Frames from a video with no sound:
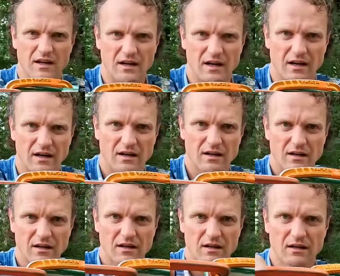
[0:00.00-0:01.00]

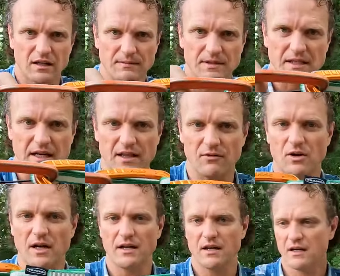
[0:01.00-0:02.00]
clip to the other
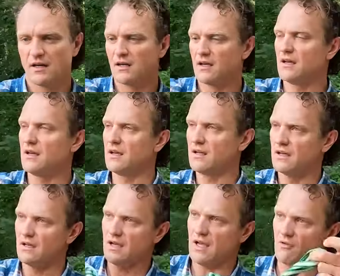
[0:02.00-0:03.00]
one.
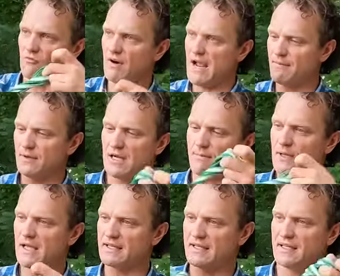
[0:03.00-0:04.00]
I wrap it up
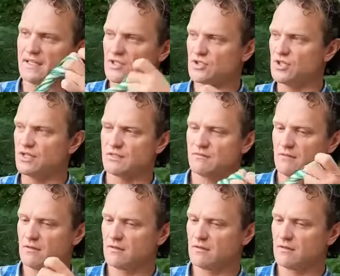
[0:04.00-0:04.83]
like this, just